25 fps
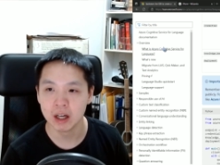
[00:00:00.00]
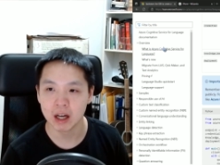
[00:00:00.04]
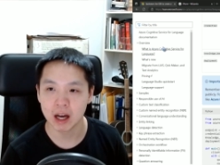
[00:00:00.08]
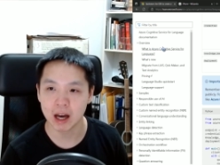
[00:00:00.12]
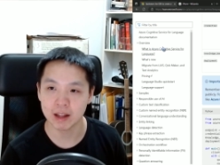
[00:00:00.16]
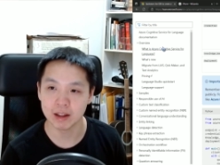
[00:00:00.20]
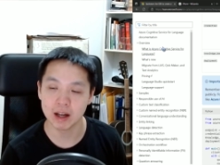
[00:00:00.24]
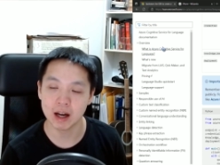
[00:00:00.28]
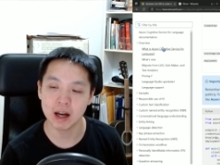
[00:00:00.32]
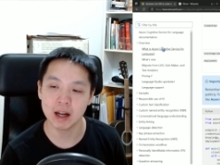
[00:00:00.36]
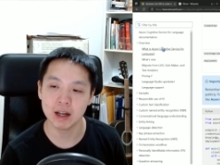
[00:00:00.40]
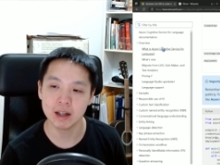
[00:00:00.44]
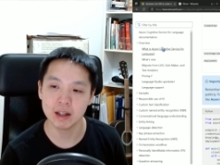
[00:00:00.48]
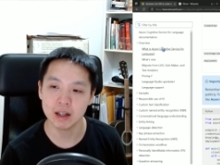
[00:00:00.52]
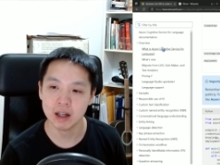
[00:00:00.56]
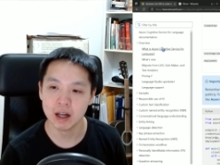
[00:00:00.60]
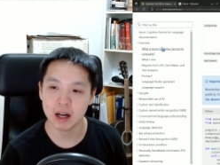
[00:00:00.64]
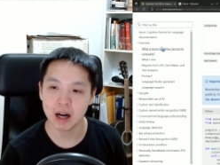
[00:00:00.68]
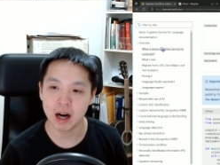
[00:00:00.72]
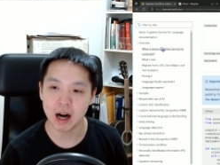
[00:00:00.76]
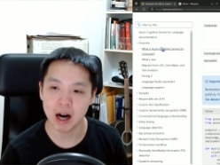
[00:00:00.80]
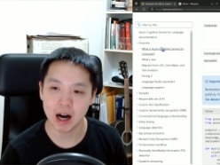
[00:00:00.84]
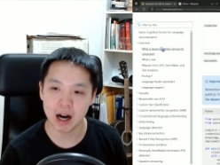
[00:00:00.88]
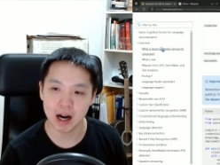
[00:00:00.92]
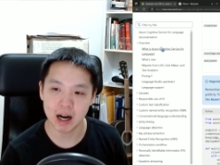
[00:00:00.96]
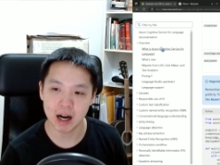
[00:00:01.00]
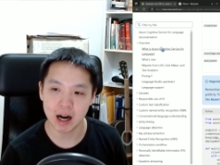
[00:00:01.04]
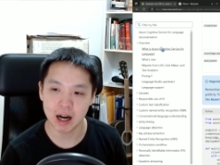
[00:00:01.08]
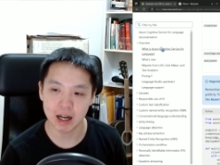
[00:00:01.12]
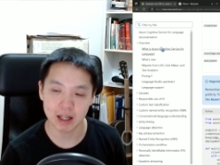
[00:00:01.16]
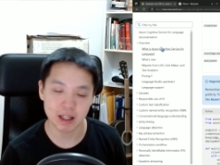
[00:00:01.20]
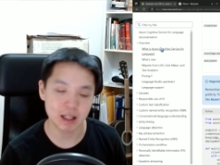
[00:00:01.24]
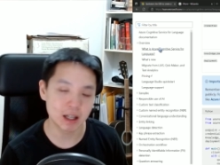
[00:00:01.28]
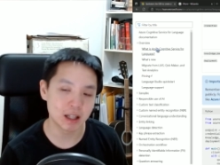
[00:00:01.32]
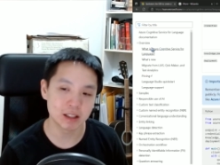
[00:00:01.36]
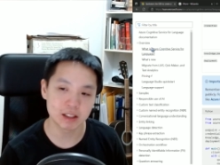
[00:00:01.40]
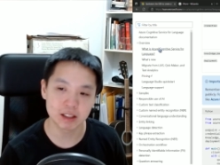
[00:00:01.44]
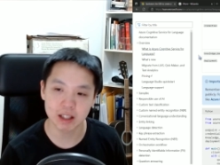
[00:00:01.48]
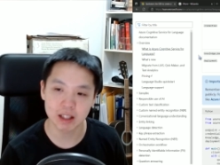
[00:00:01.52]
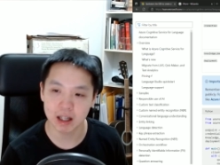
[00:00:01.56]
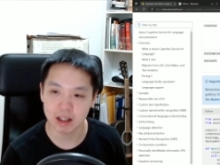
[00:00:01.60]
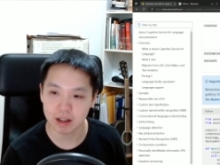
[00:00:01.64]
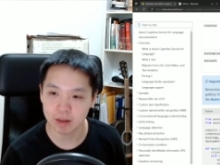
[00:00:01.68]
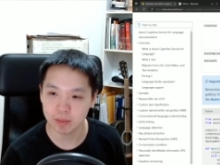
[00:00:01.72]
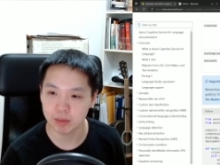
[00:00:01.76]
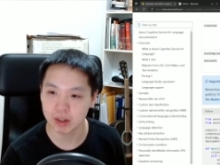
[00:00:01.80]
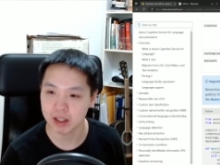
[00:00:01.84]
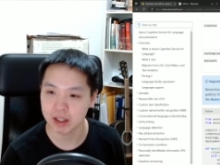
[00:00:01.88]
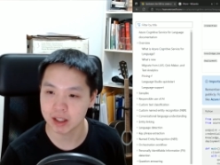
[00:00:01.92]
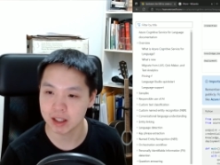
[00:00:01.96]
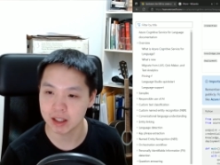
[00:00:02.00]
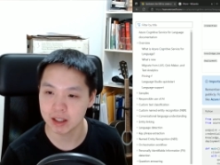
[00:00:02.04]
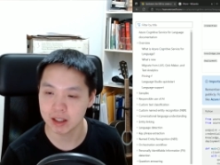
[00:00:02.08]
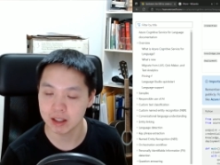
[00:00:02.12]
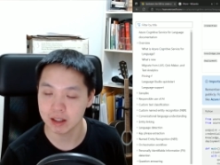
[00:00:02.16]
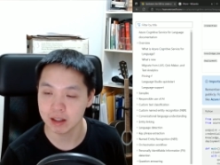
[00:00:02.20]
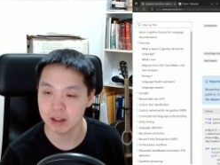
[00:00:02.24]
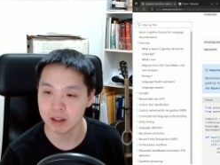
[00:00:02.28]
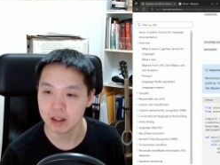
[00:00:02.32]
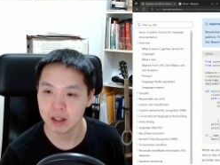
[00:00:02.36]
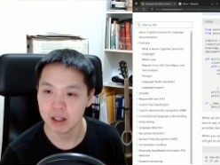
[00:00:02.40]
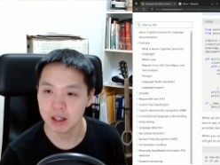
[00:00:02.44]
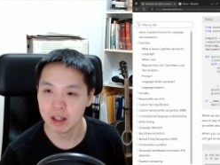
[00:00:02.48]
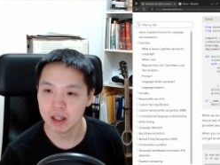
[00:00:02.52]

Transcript: and then uh, I kind of set up the key.